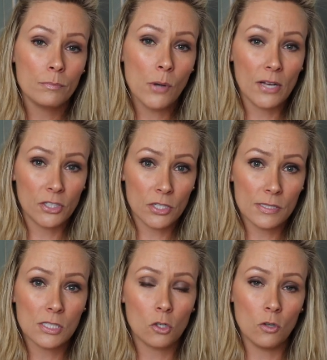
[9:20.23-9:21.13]

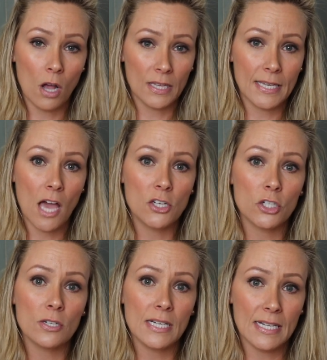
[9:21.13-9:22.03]
predators crawling
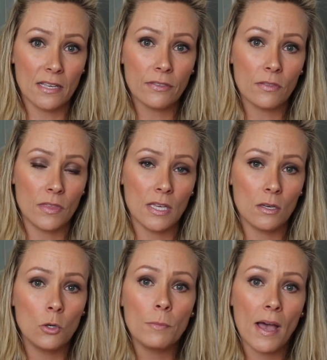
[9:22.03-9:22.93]
underneath
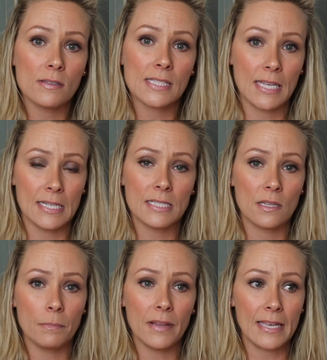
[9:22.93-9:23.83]
the hoop house getting to
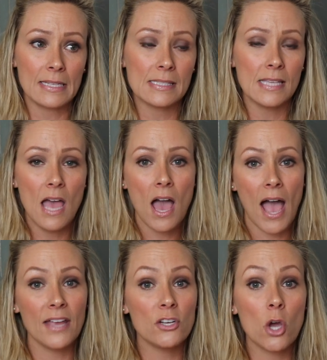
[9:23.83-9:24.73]
the plants.
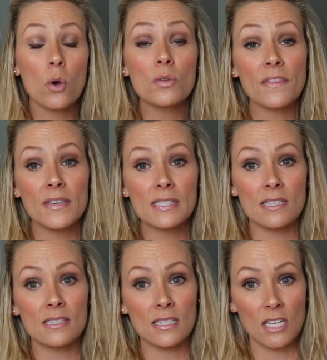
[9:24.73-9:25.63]
I know that this
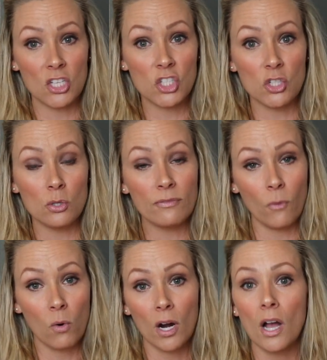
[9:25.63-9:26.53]
is an issue
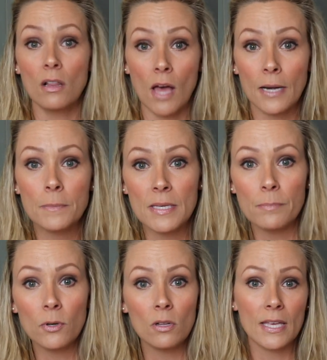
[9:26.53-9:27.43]
for a lot of
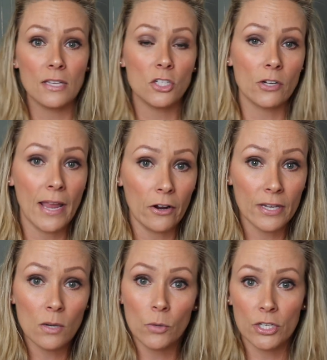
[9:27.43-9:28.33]
people in your
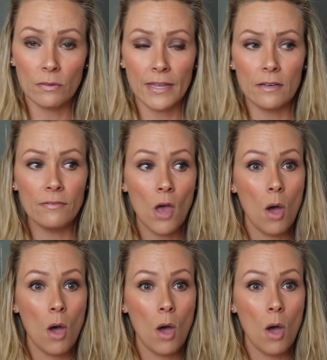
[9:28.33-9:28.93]
area where you live,